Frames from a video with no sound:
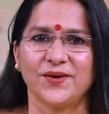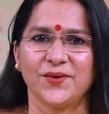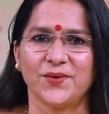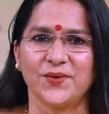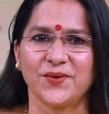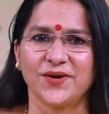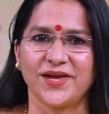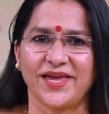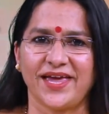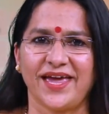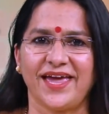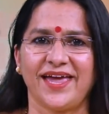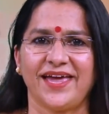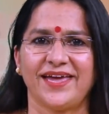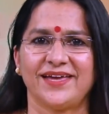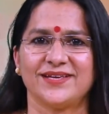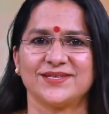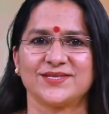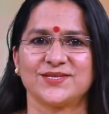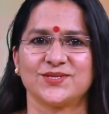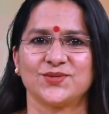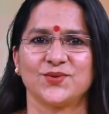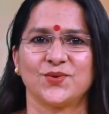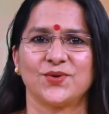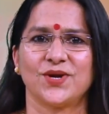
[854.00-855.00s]
Okay,
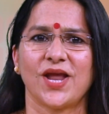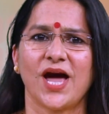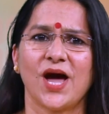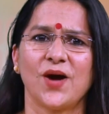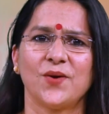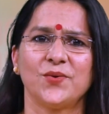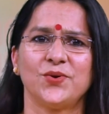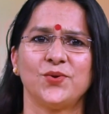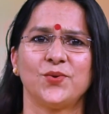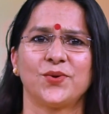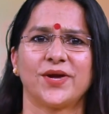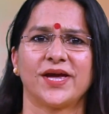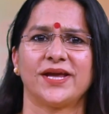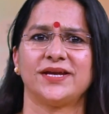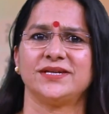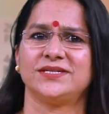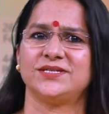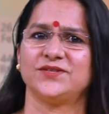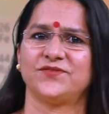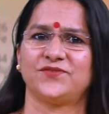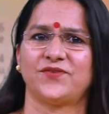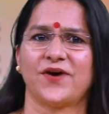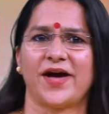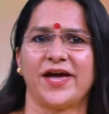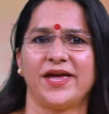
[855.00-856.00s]
so now you can
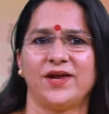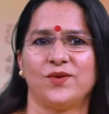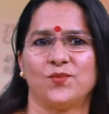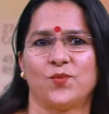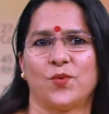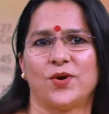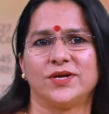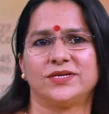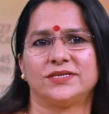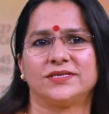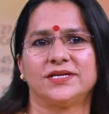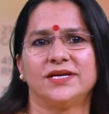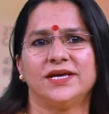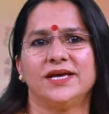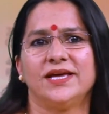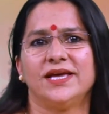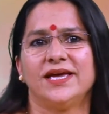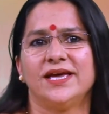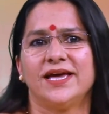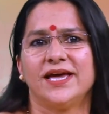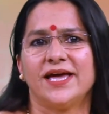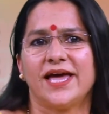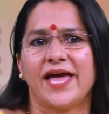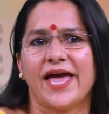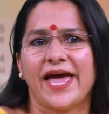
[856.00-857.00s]
define what
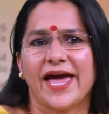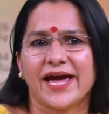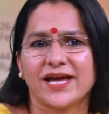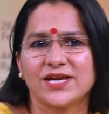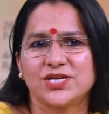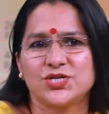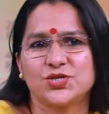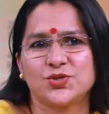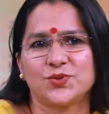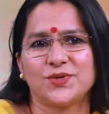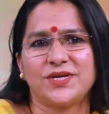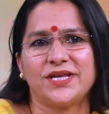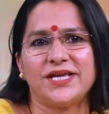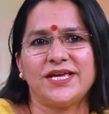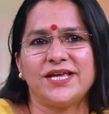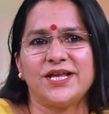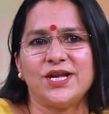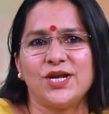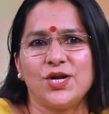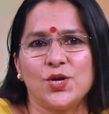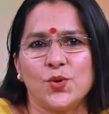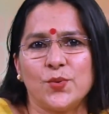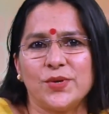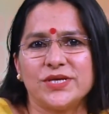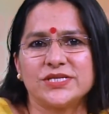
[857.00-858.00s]
actually
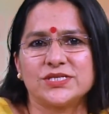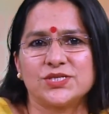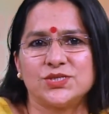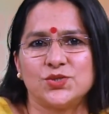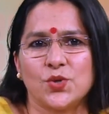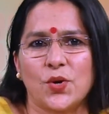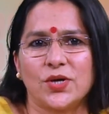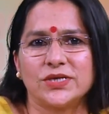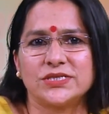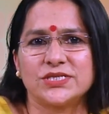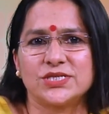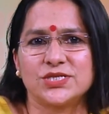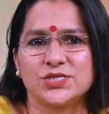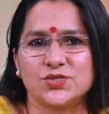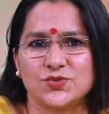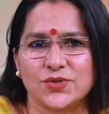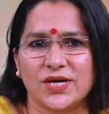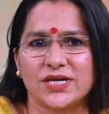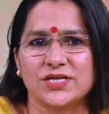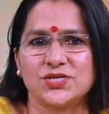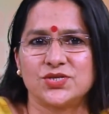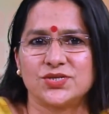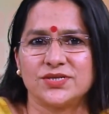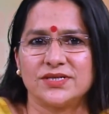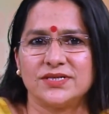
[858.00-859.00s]
Lewis dot
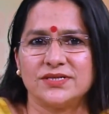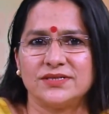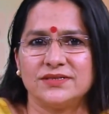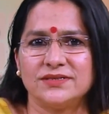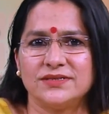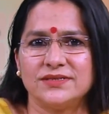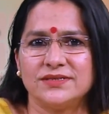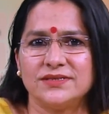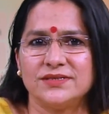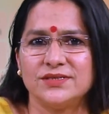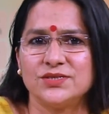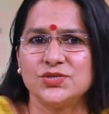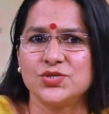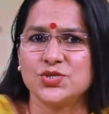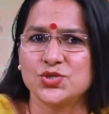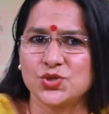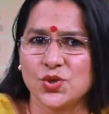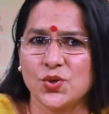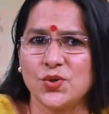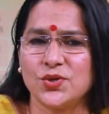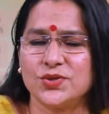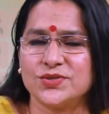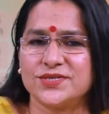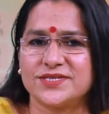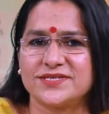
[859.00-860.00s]
structure
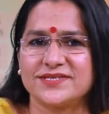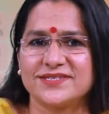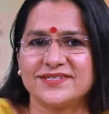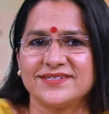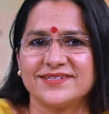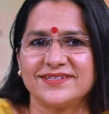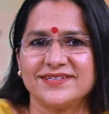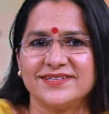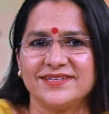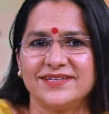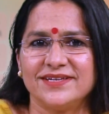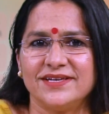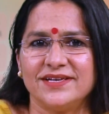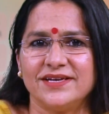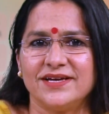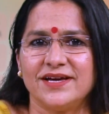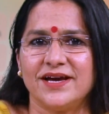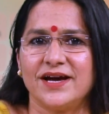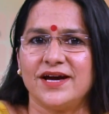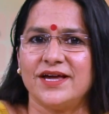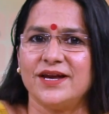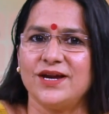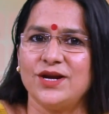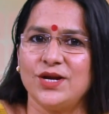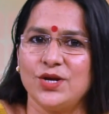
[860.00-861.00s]
shows.
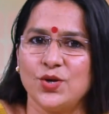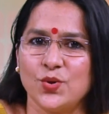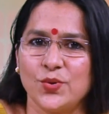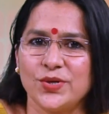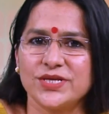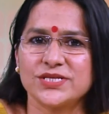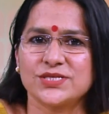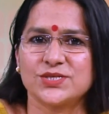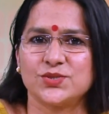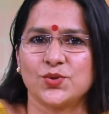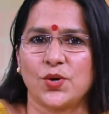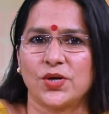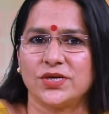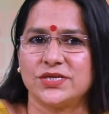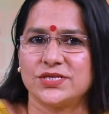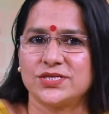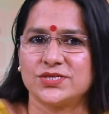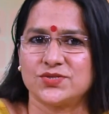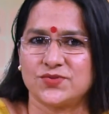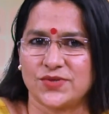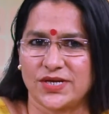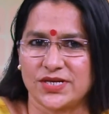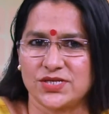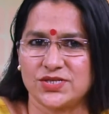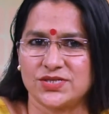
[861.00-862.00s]
A Lewis dot
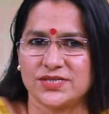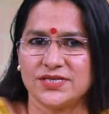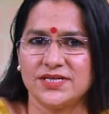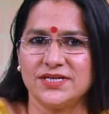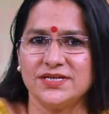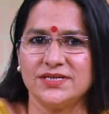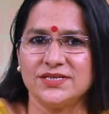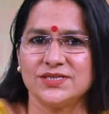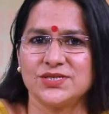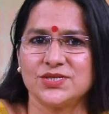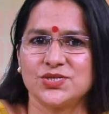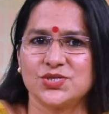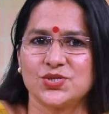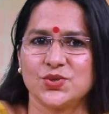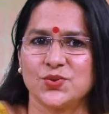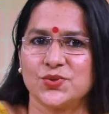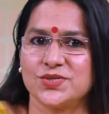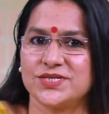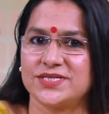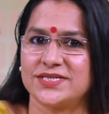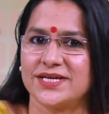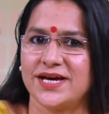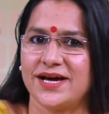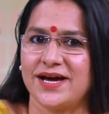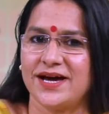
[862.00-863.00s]
structure
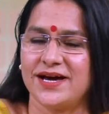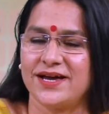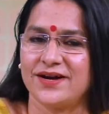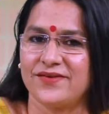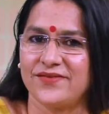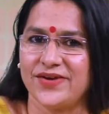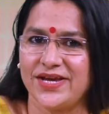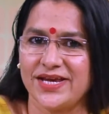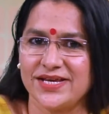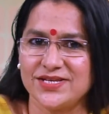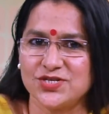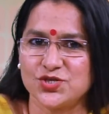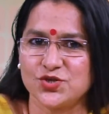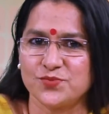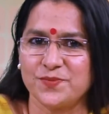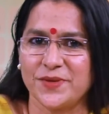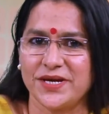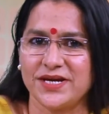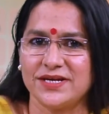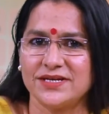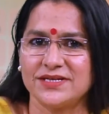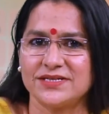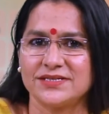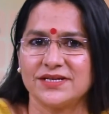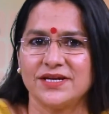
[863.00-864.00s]
shows the
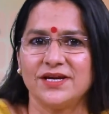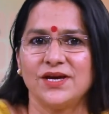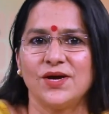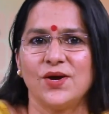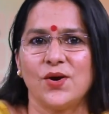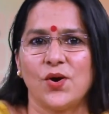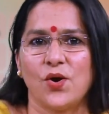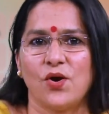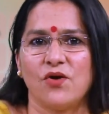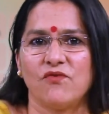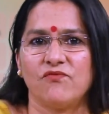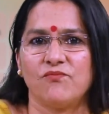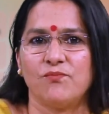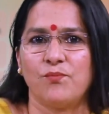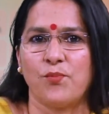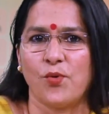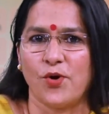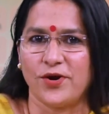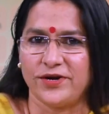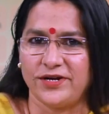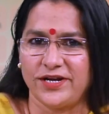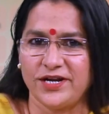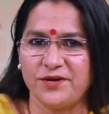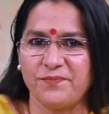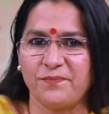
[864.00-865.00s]
arrangement of
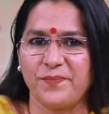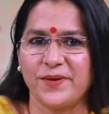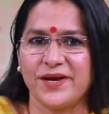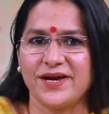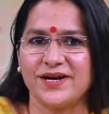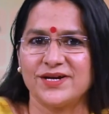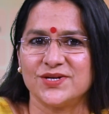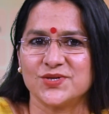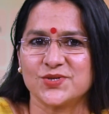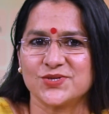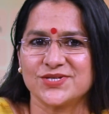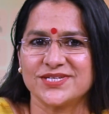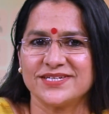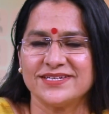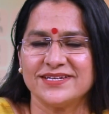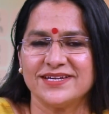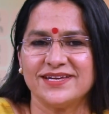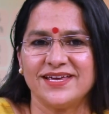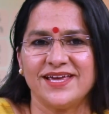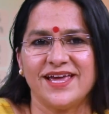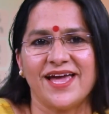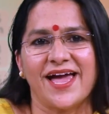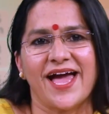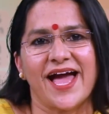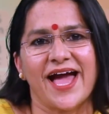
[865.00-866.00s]
bonded pairs
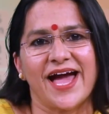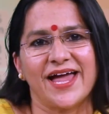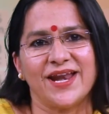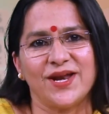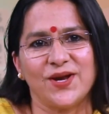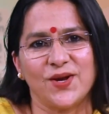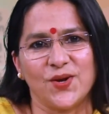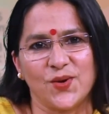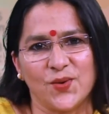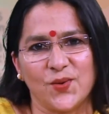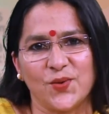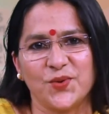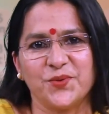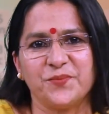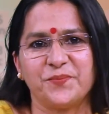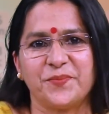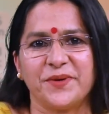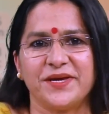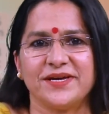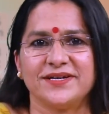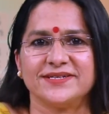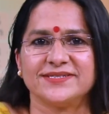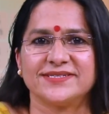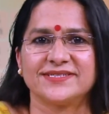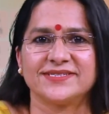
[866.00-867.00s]
and lone
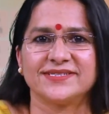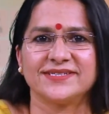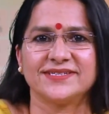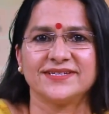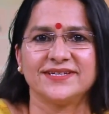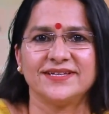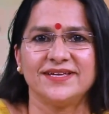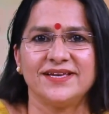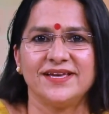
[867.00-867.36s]
pairs